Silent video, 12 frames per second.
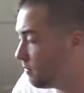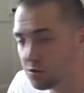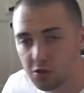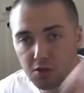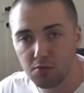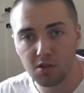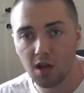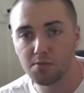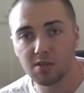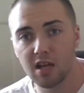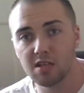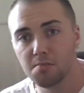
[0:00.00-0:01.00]
She was
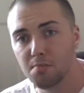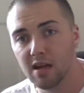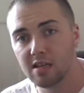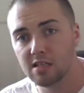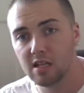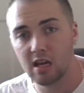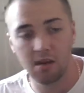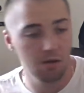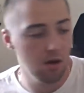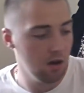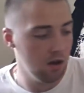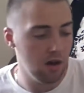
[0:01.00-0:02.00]
upstairs in bed asleep,
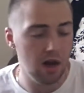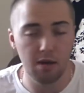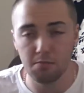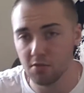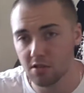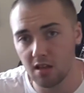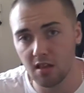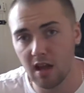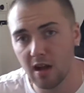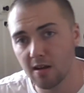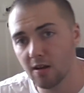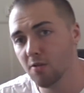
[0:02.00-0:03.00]
I had my son
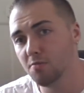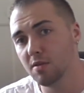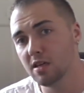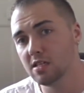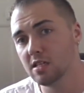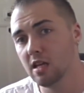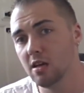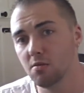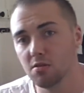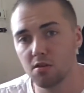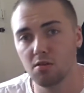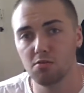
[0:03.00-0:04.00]
down here with me asleep
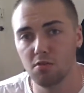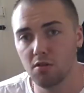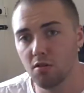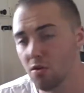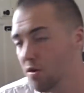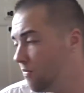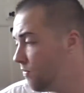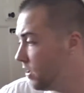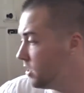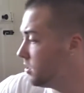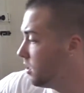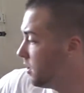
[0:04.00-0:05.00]
because I was doing the night
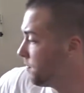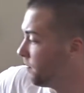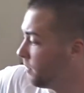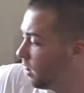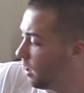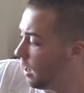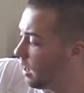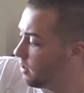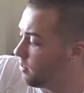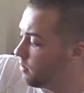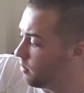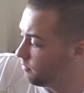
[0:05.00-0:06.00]
feeds,
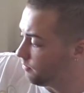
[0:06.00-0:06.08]
and